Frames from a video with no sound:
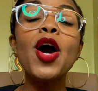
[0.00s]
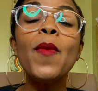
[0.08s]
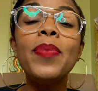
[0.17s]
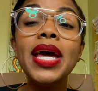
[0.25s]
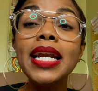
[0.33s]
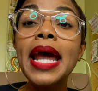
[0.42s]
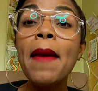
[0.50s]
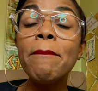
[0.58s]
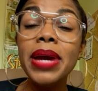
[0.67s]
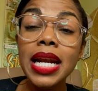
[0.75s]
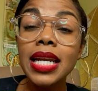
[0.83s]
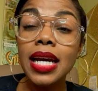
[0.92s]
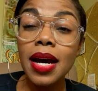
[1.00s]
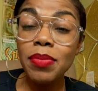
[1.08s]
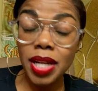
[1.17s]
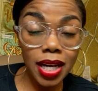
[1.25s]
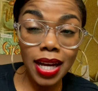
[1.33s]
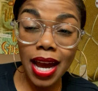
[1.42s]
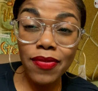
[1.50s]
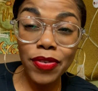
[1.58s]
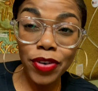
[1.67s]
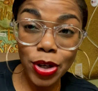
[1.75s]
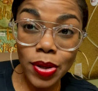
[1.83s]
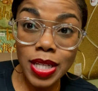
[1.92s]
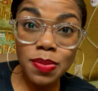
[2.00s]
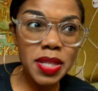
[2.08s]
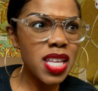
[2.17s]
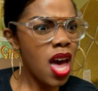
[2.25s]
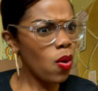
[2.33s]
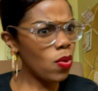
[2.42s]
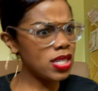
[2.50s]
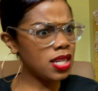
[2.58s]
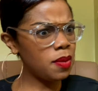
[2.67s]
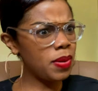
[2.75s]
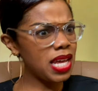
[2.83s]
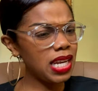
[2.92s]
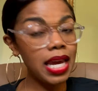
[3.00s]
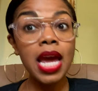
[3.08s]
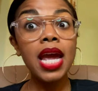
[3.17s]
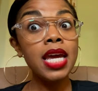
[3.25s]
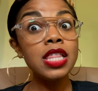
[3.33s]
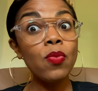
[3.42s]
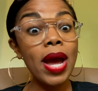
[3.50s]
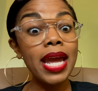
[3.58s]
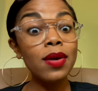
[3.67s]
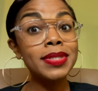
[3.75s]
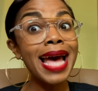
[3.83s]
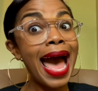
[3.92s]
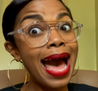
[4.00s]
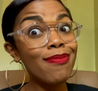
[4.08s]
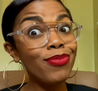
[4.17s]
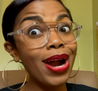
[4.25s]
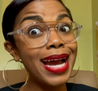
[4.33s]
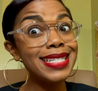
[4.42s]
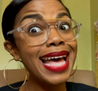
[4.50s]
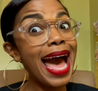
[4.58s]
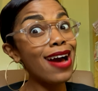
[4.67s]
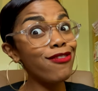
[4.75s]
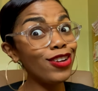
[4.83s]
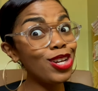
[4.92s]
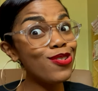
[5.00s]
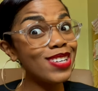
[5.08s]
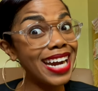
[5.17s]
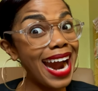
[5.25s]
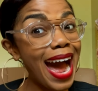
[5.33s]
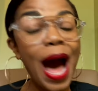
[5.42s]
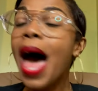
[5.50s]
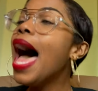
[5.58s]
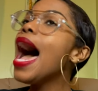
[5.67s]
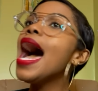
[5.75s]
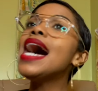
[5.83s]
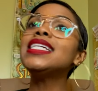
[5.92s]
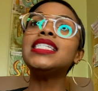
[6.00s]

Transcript: to go pick that Bentley up that he gave him for Christmas. Was it a Bentley? Either way, it was a high-priced, highfalutin car. I